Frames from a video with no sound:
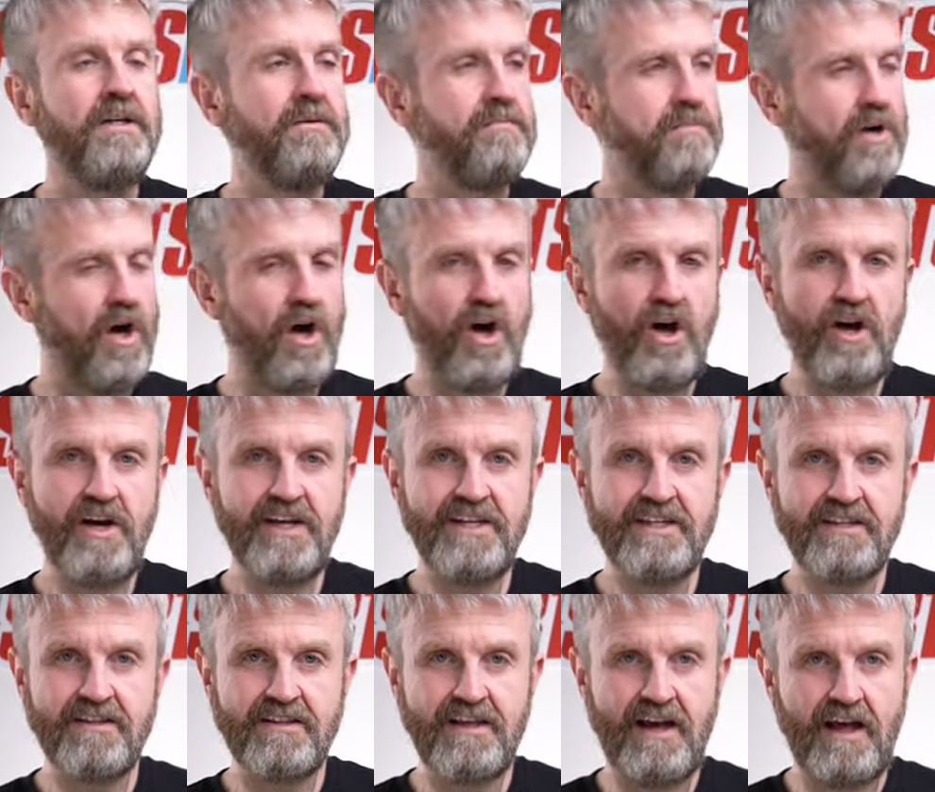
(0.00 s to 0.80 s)

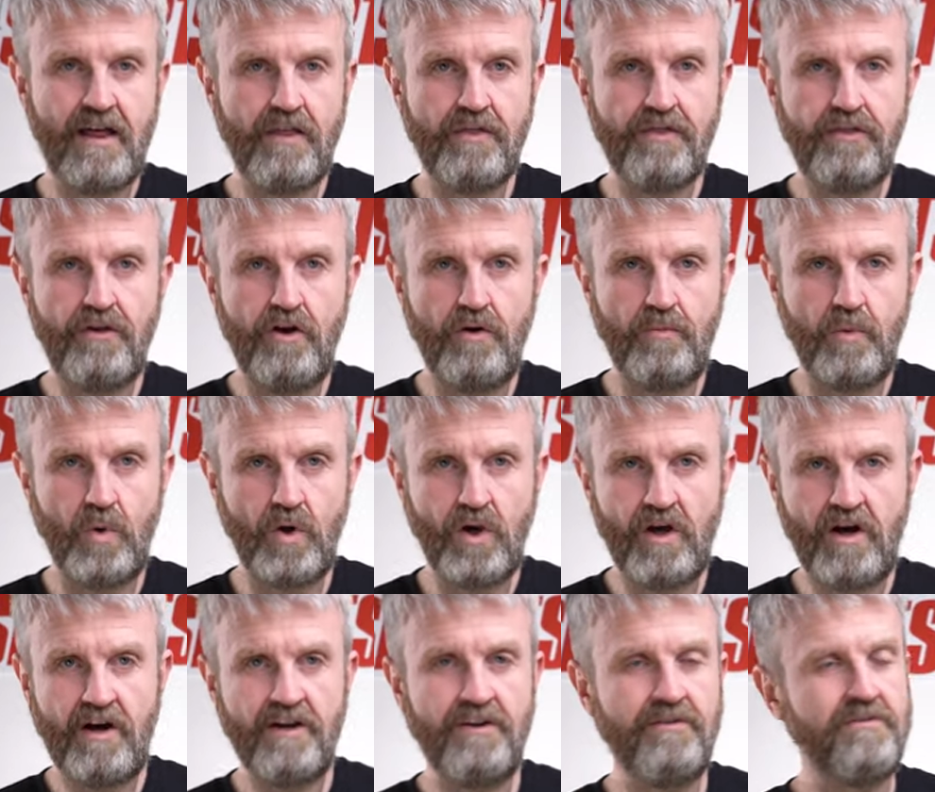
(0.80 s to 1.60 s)
Behind that thermal
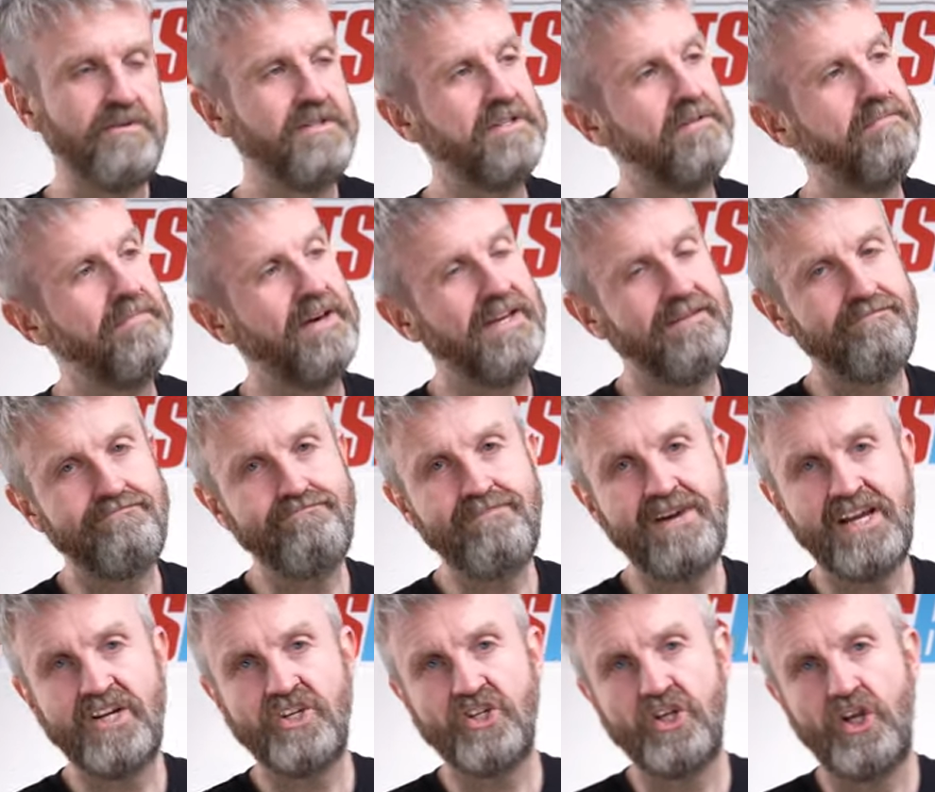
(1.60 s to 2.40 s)
liner is the main
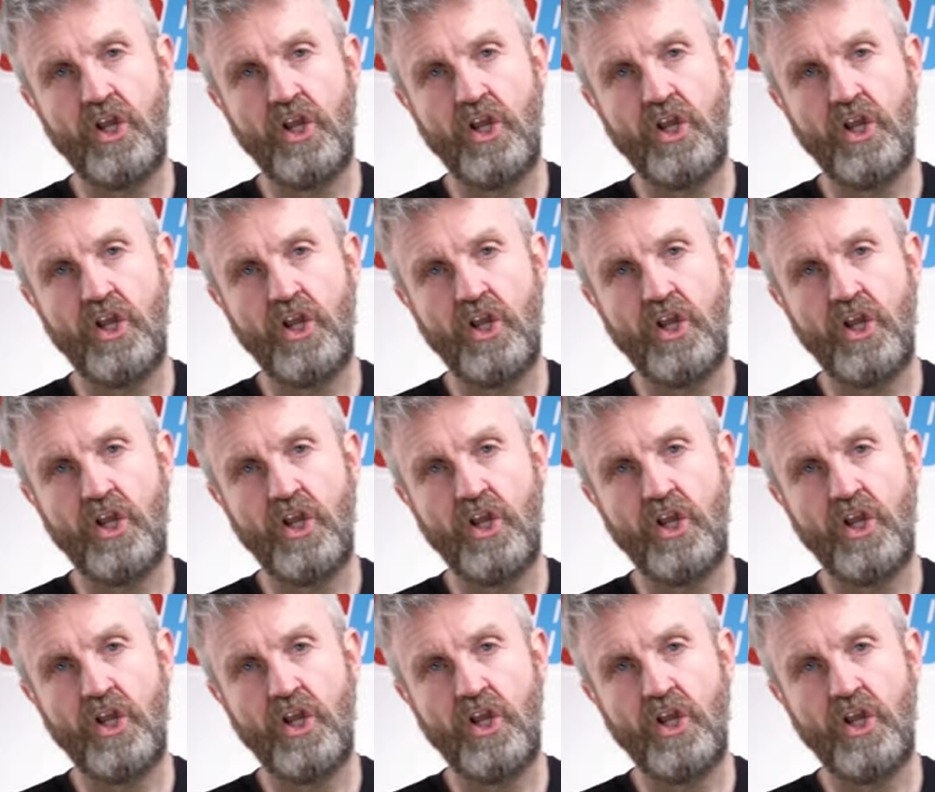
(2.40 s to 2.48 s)
mesh